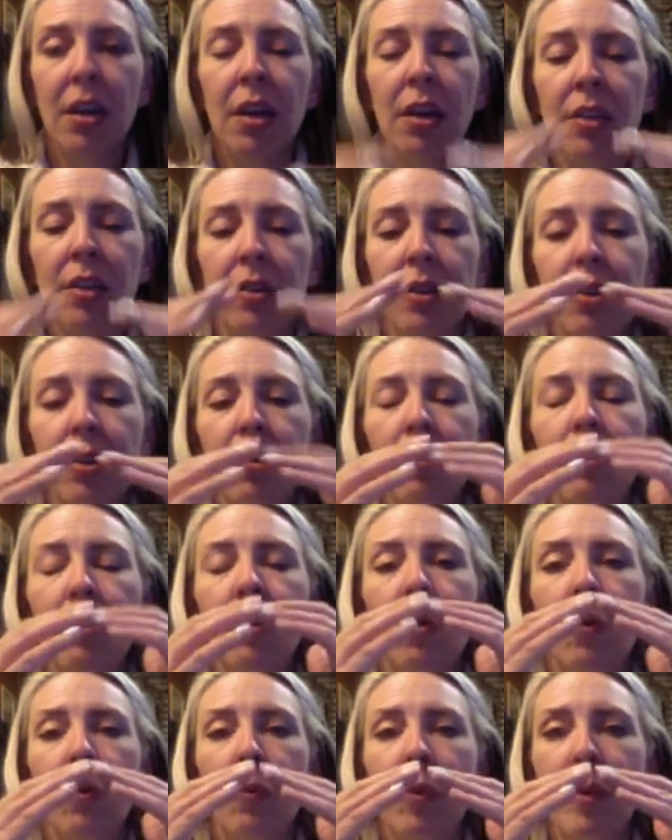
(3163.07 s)
So
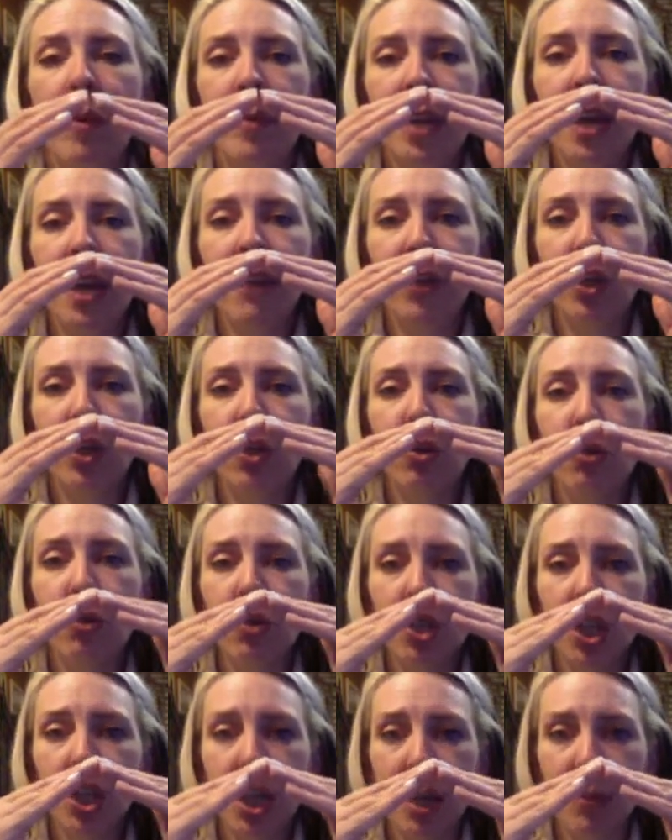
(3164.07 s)
women have a
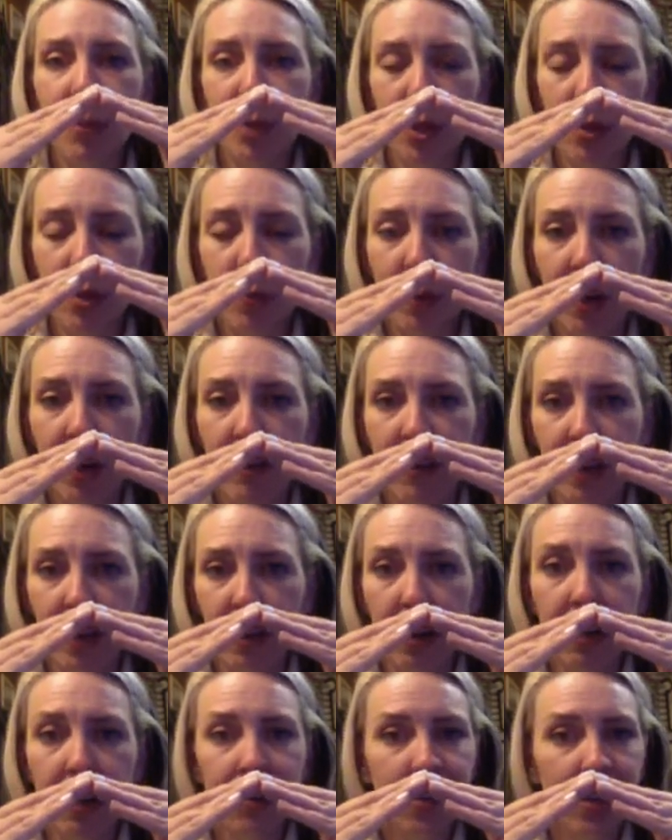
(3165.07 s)
U-shaped pelvic
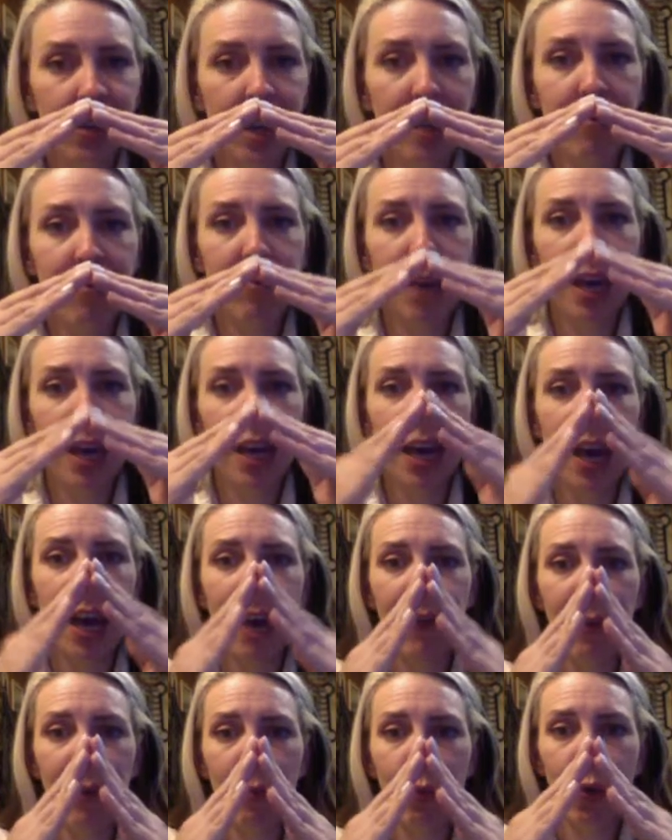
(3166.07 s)
arch and men
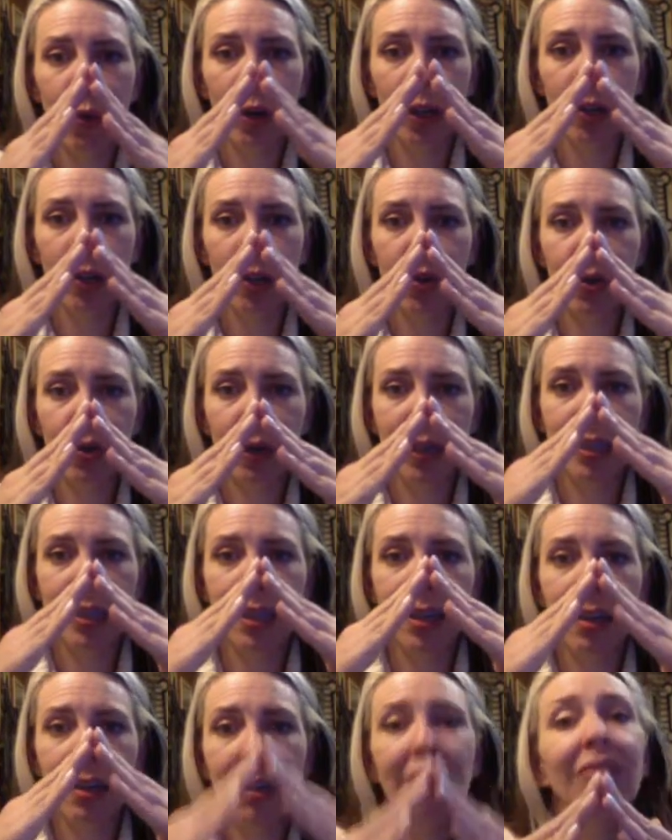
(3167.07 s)
have a more
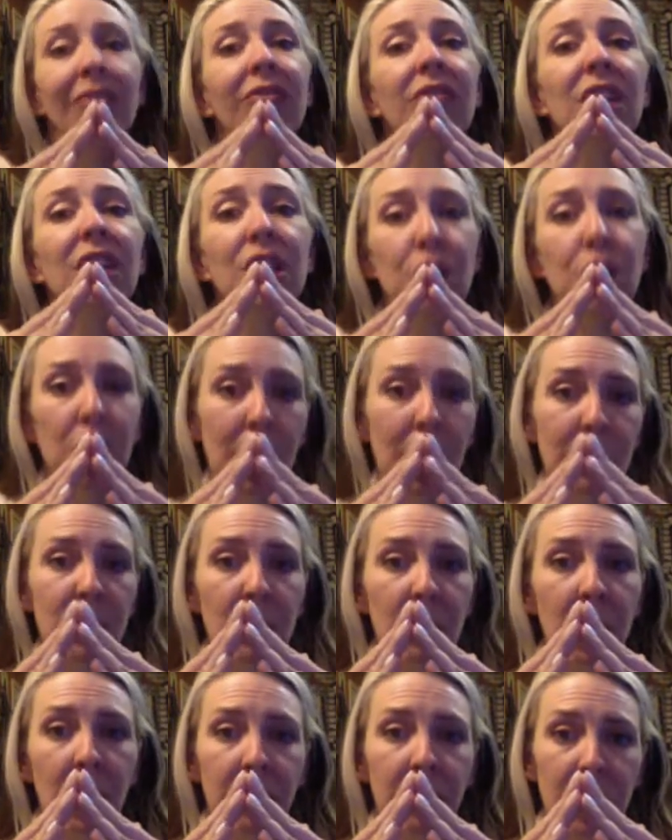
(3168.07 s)
constricted V-shaped
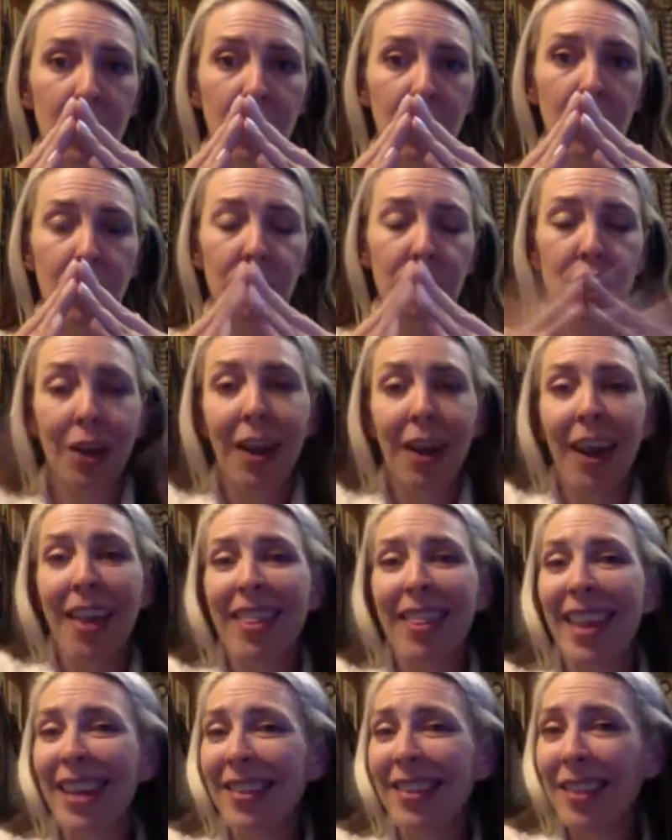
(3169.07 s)
pelvic arch.
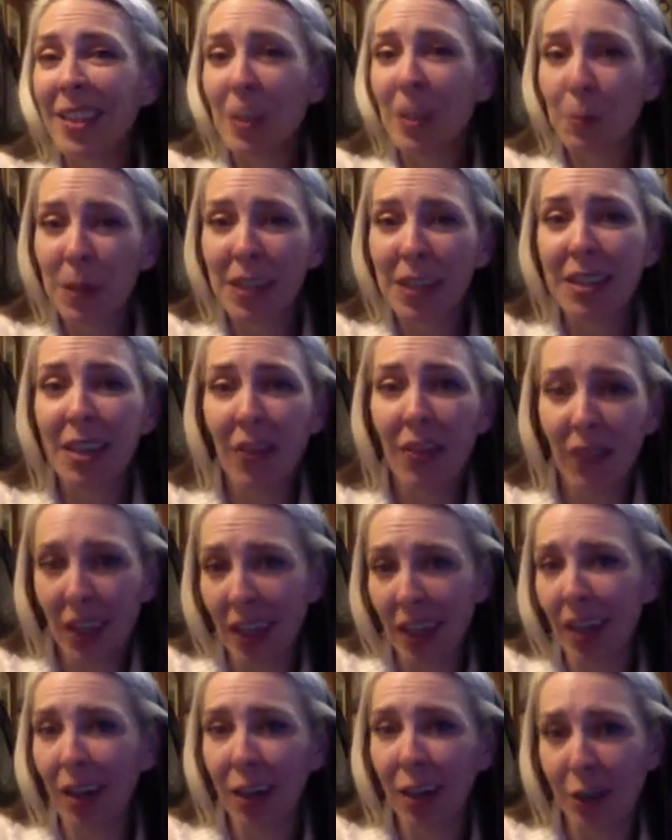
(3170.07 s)
That's a specific
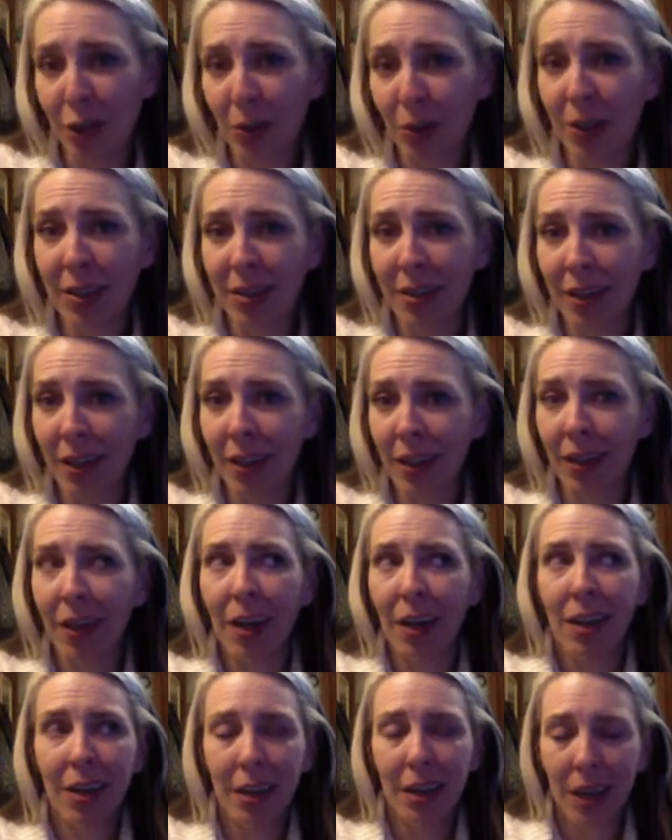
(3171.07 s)
characteristic
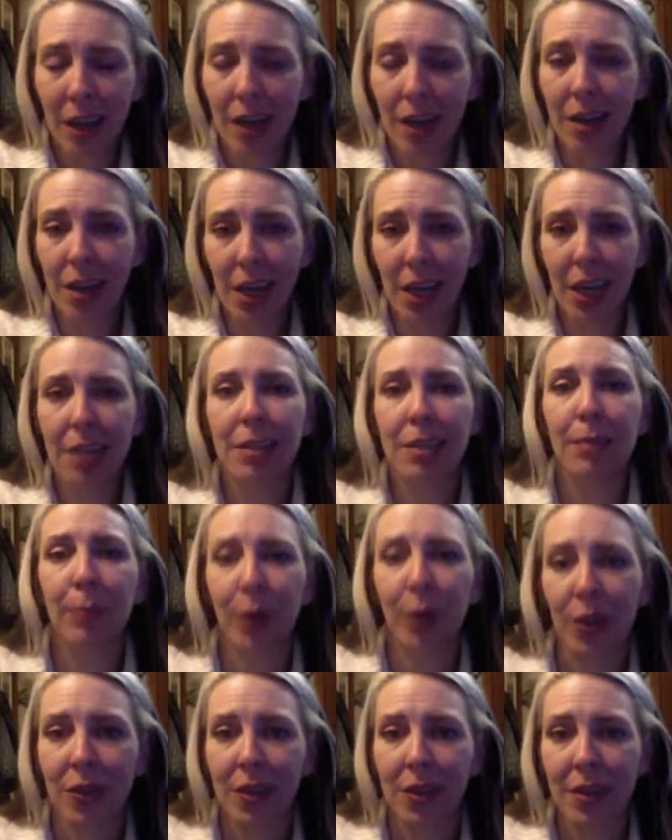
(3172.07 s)
that indicates a
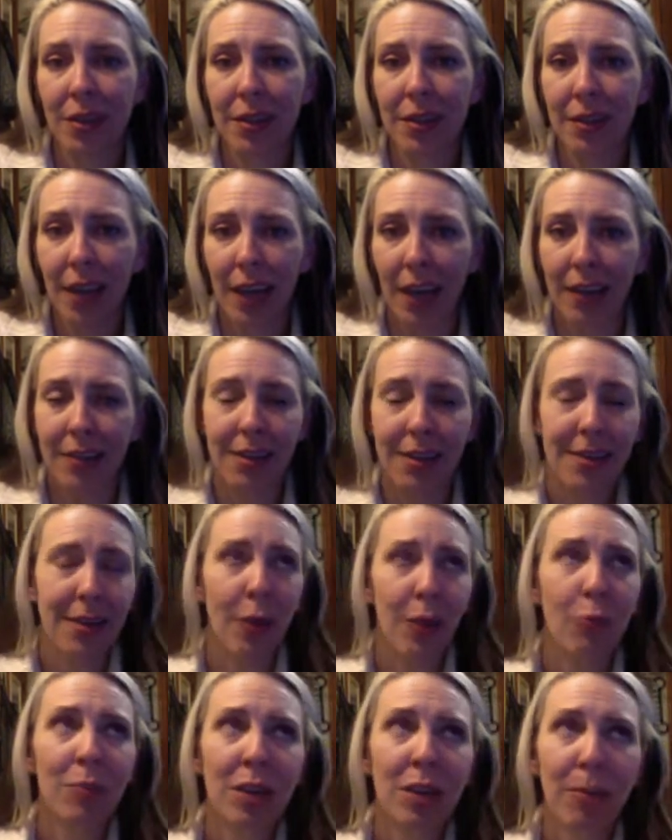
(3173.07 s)
person's sex. That
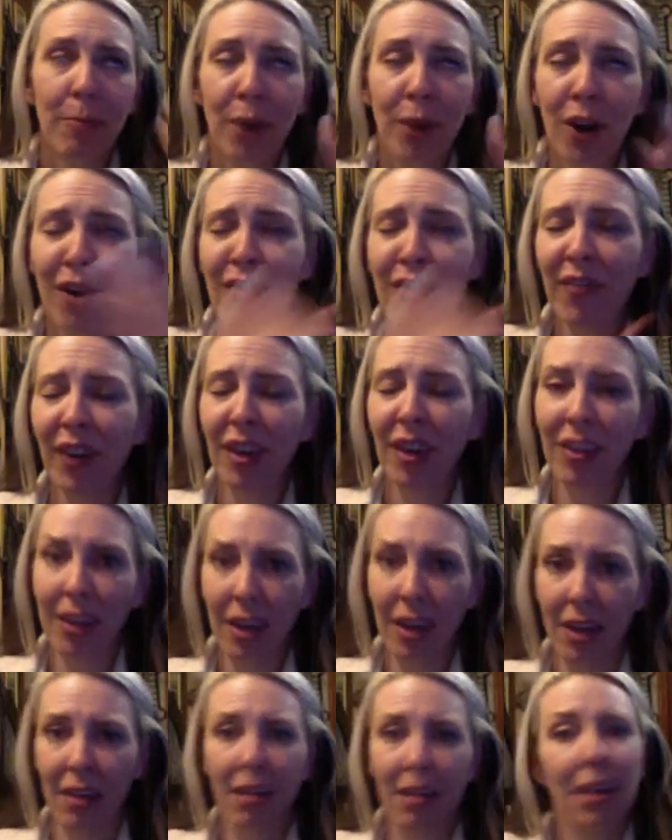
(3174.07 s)
would be a perfect
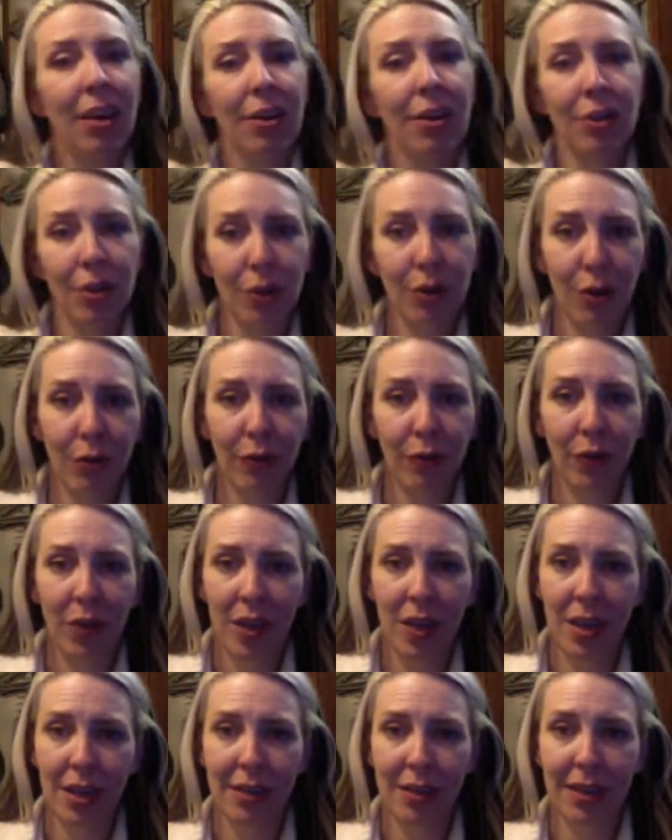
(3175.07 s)
thing to know for
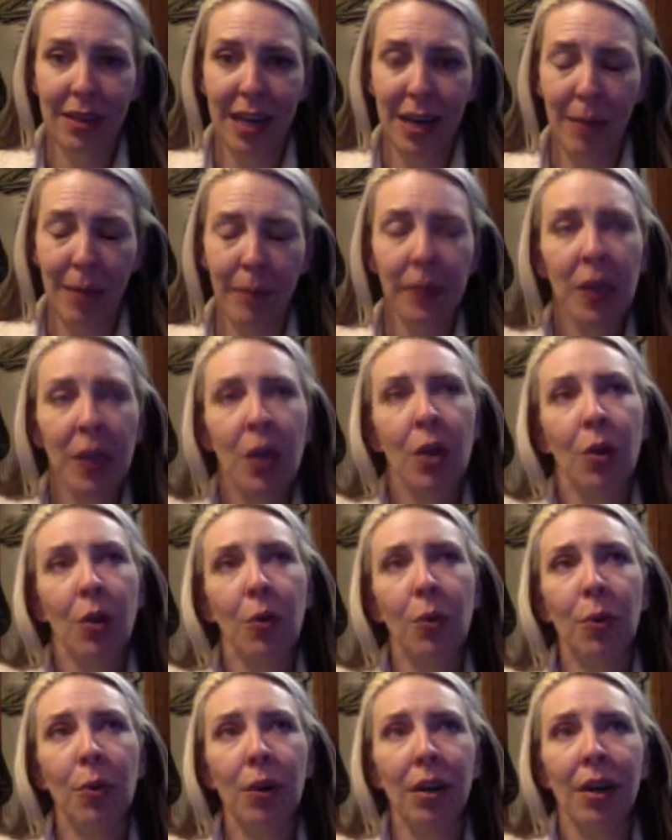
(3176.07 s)
the exam.
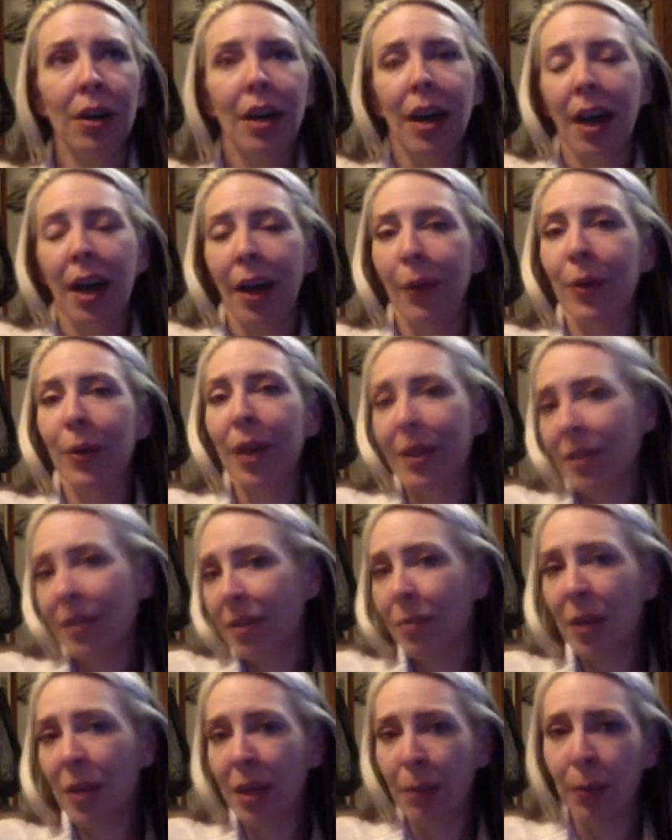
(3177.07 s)
Or I would
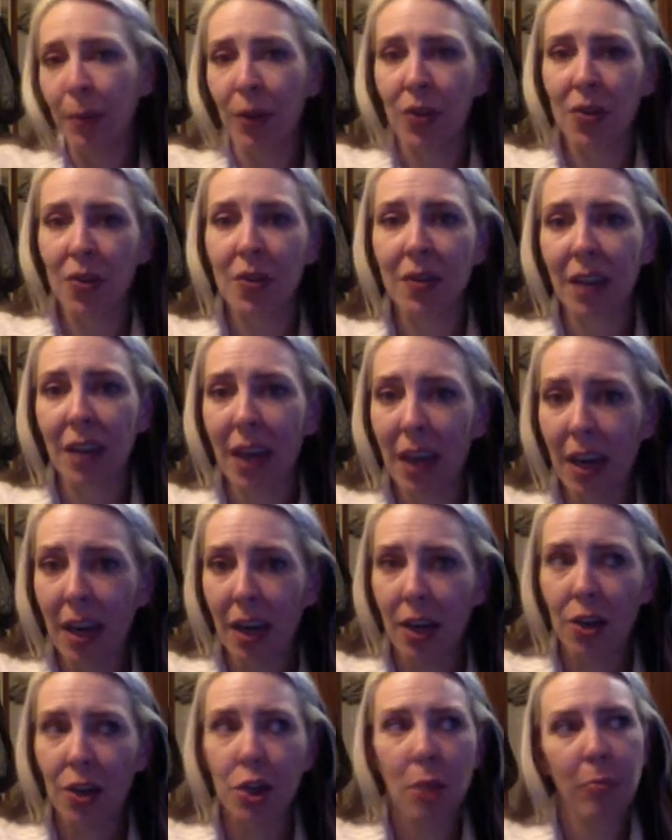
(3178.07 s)
estimate a person's
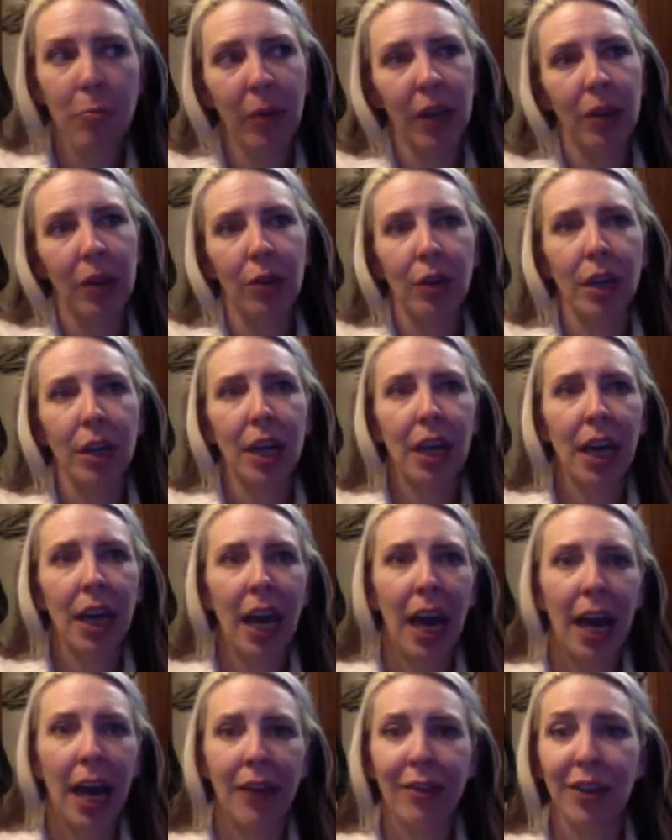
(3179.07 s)
age by looking
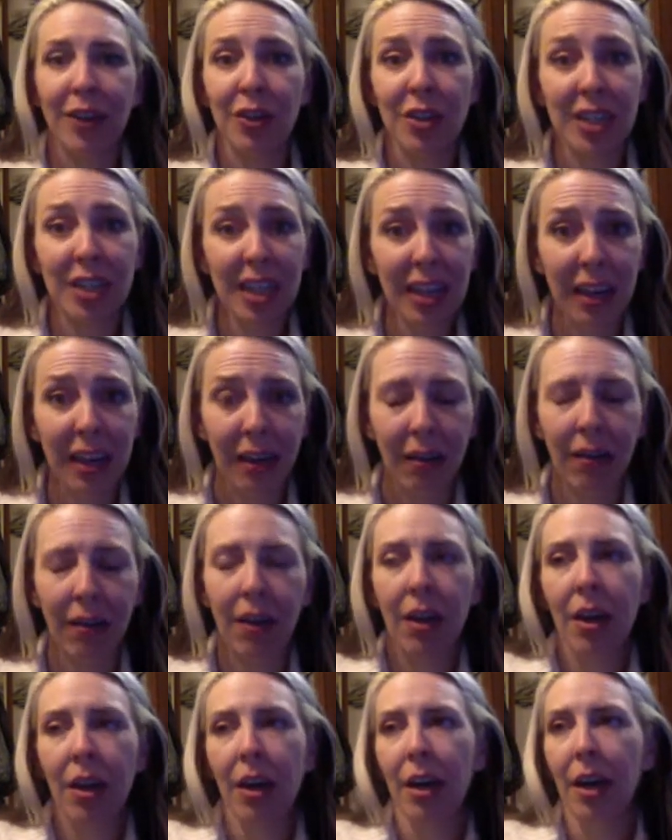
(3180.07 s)
at their teeth.
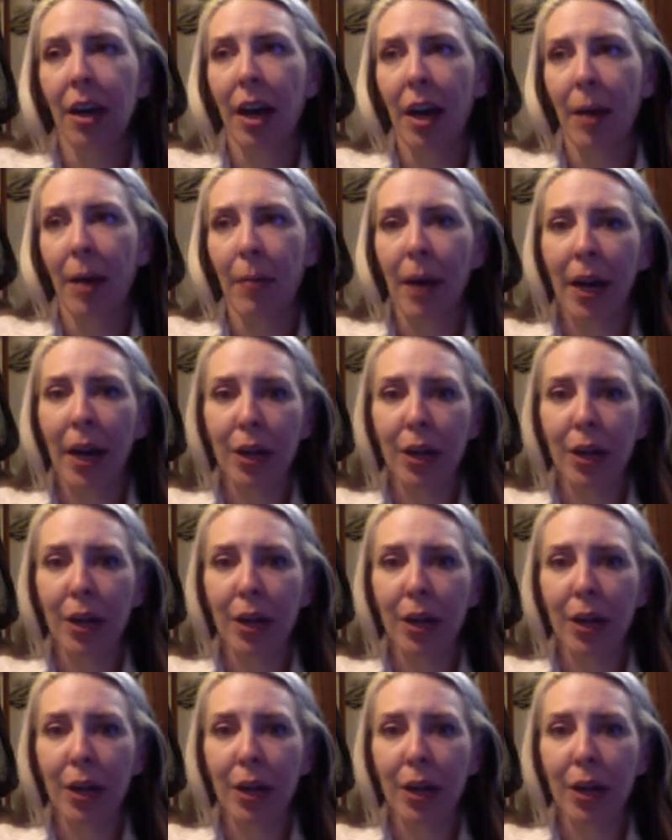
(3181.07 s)
I